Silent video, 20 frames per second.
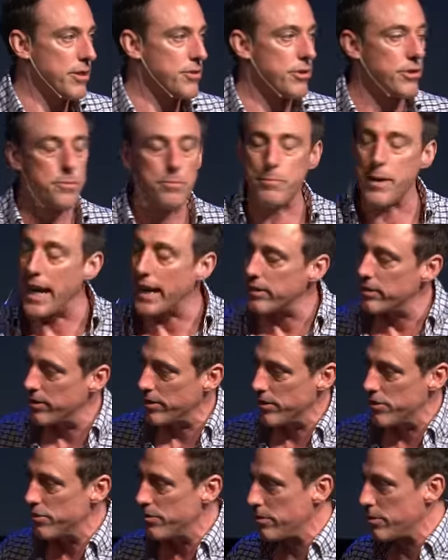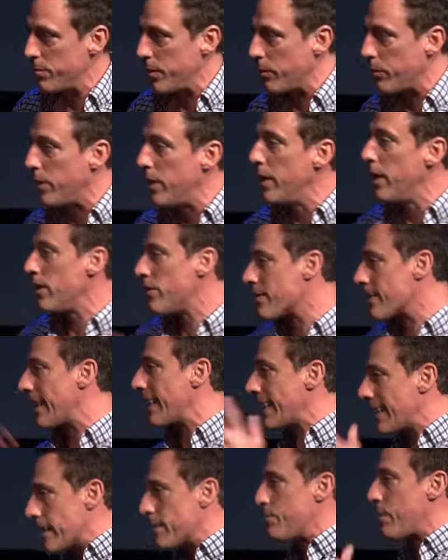So he's back to the Jewish people. It's kind of
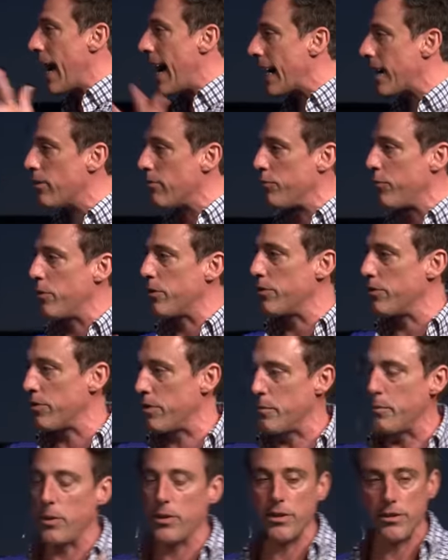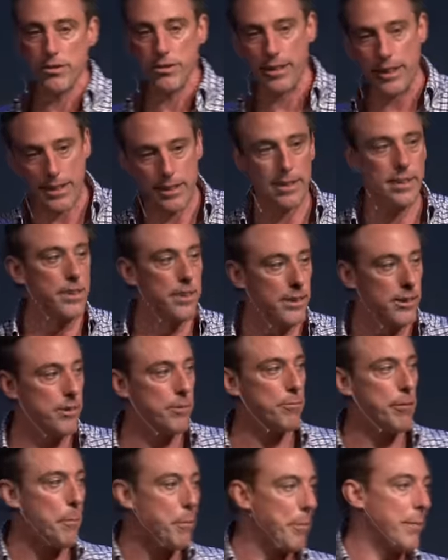like this back and forth to the boy. He's like, you know,
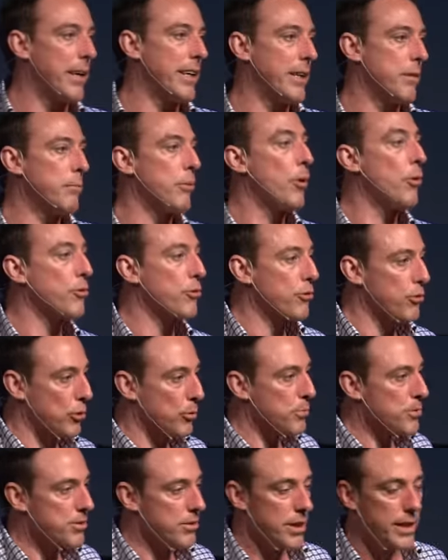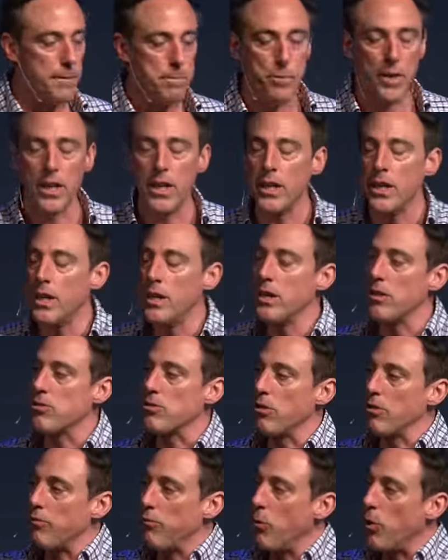reprimanding both groups, right?
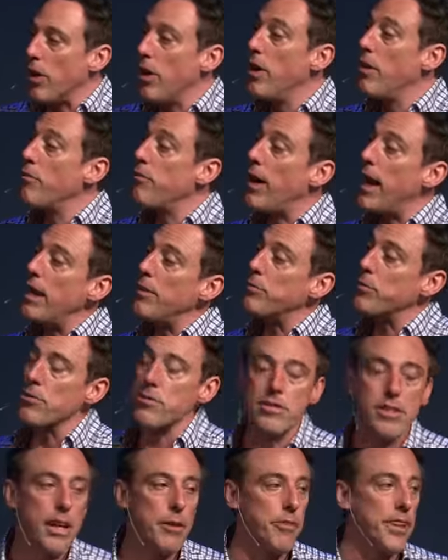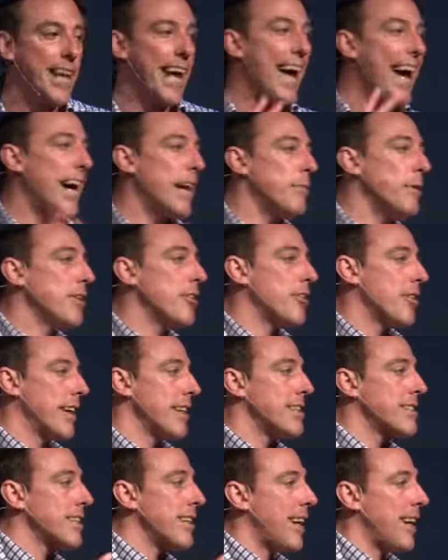So four. Five through seven, Adam and
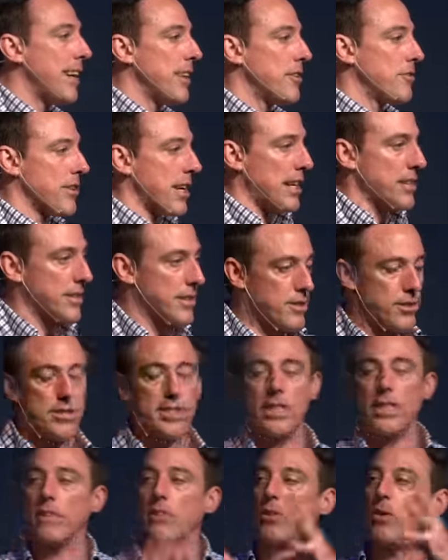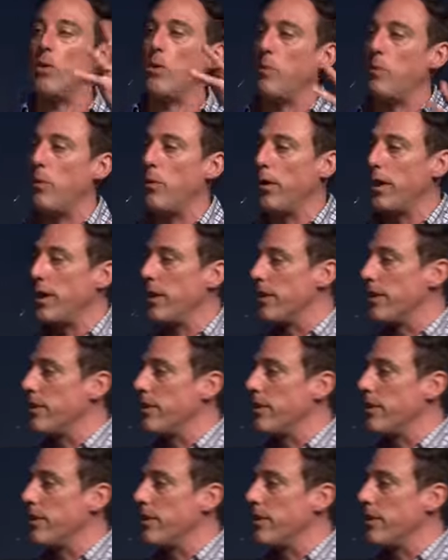Christ contrasted. So he's getting a whole point here.